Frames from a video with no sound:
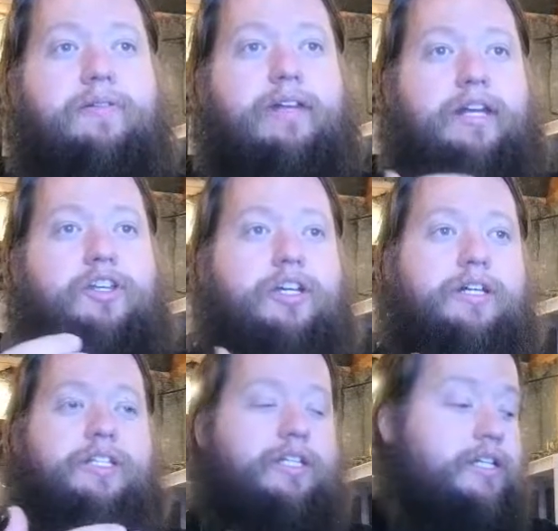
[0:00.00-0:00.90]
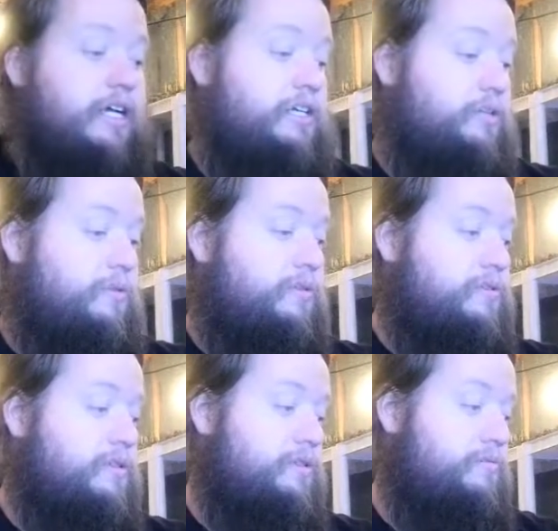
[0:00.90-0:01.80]
we'll get to
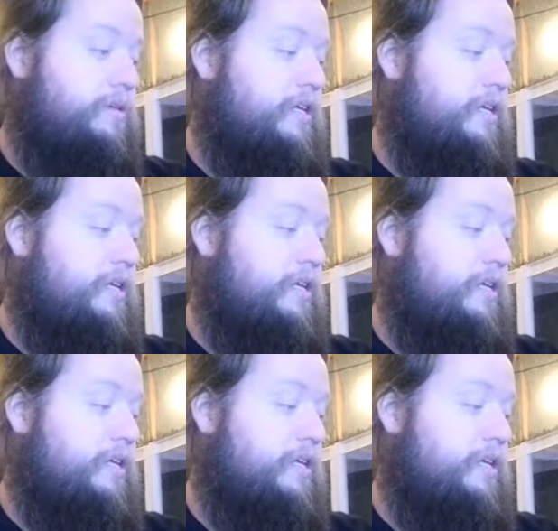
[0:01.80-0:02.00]
adjust the dice